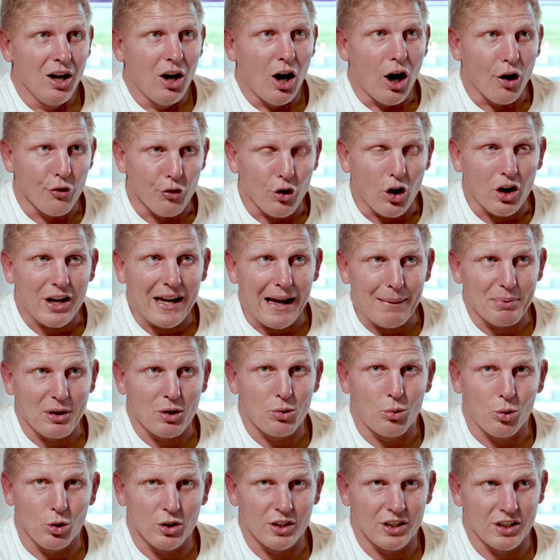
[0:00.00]
I rock up at
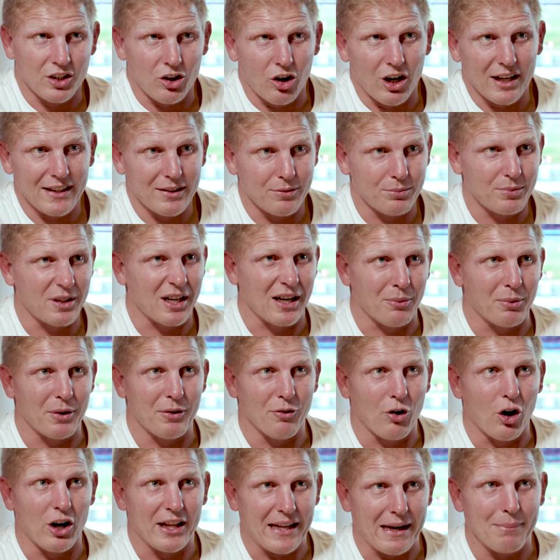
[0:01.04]
8:45. You know, we
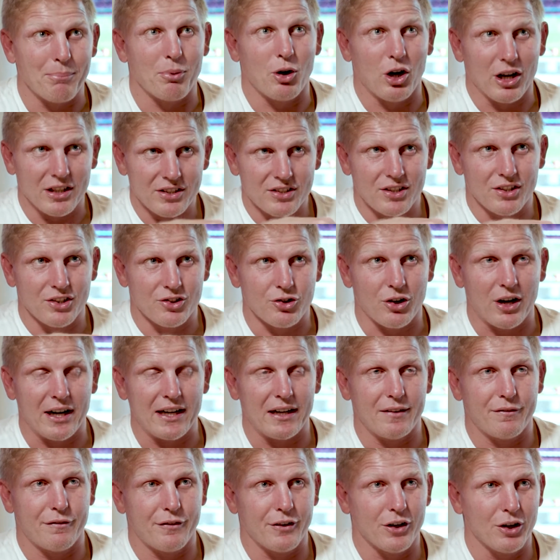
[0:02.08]
ride our bikes to the
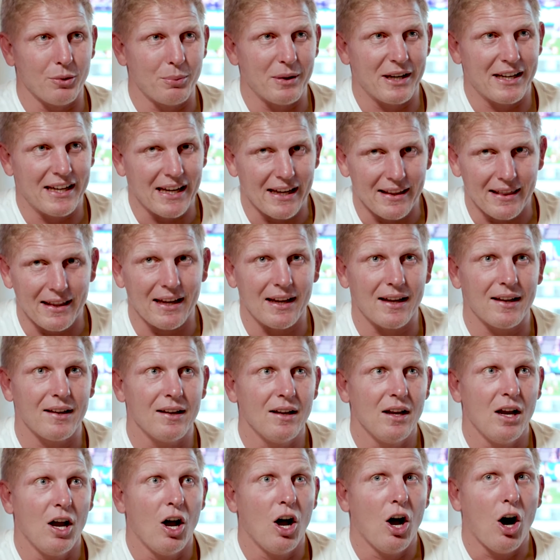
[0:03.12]
training field. We get there.
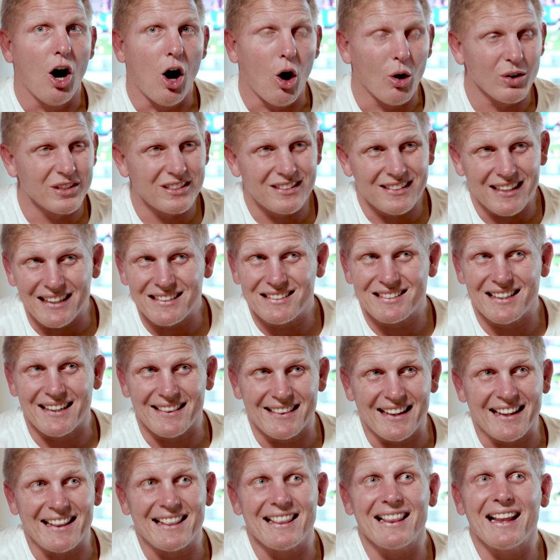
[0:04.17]
I was dead
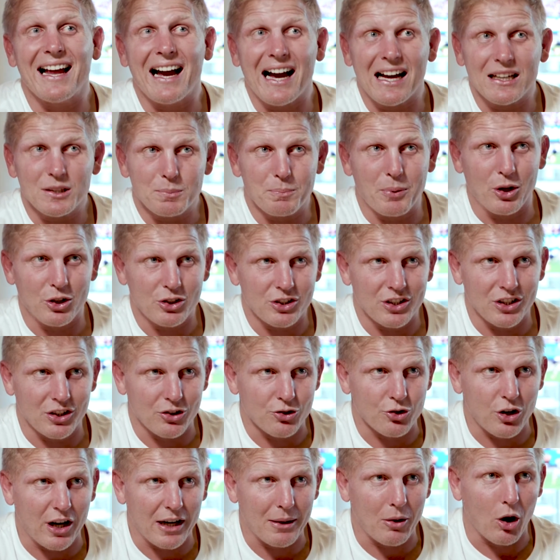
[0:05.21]
set the last person
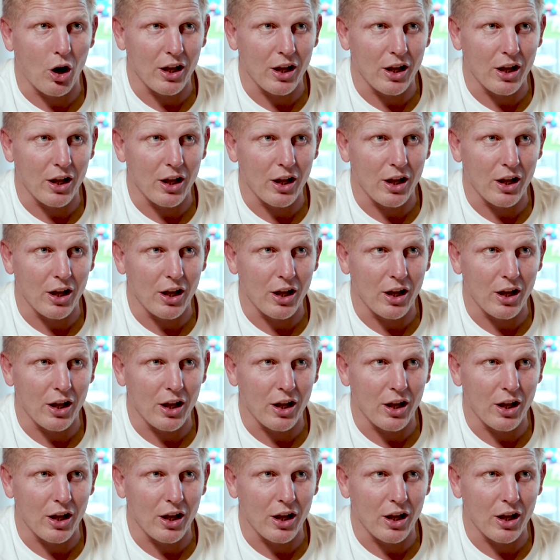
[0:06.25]
at the training.